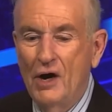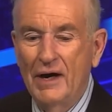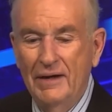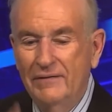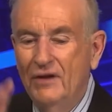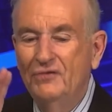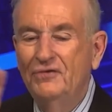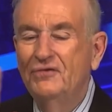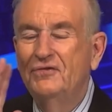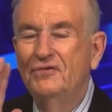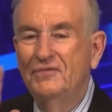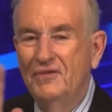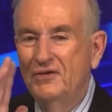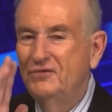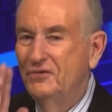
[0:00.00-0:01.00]
And this
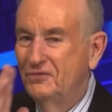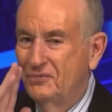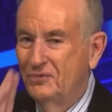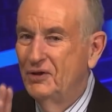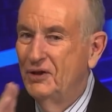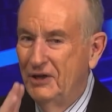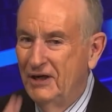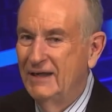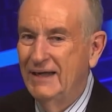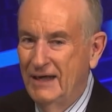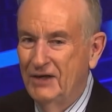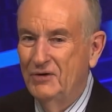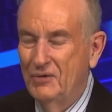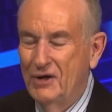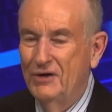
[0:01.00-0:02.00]
is really the
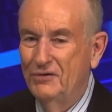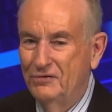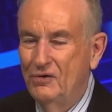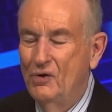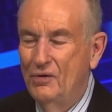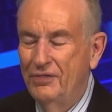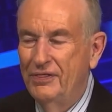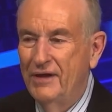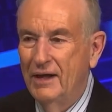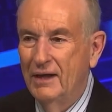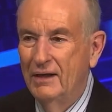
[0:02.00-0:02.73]
kicker on this whole thing.